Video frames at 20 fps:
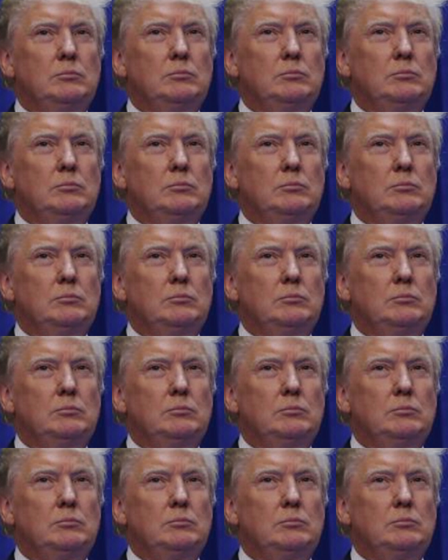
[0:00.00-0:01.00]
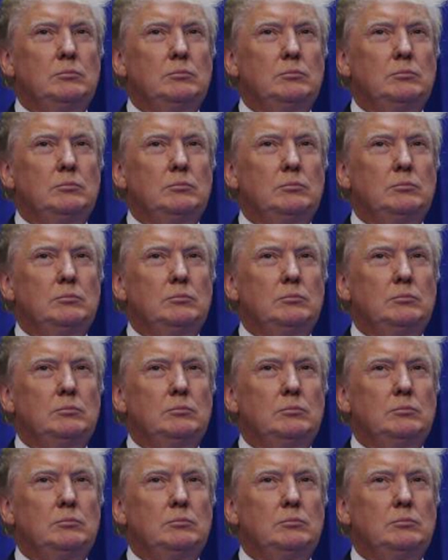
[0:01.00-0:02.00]

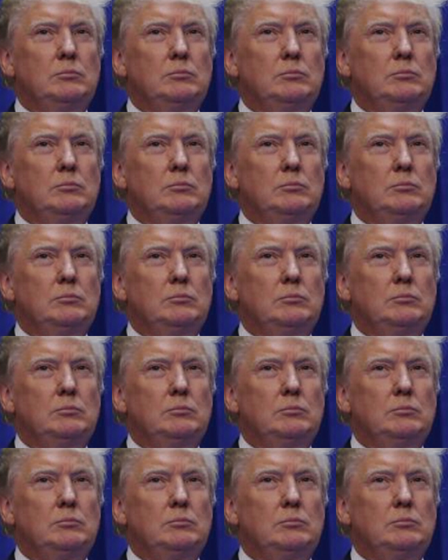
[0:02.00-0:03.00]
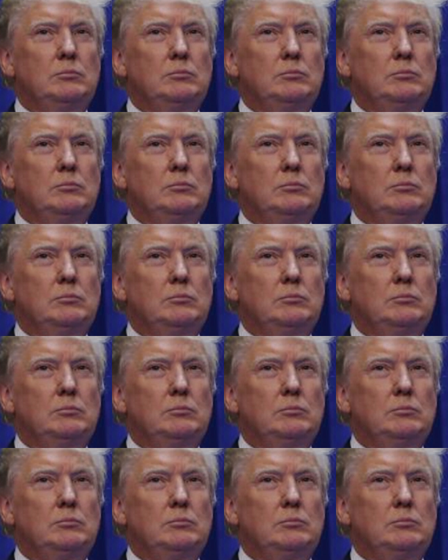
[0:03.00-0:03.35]
(not speaking)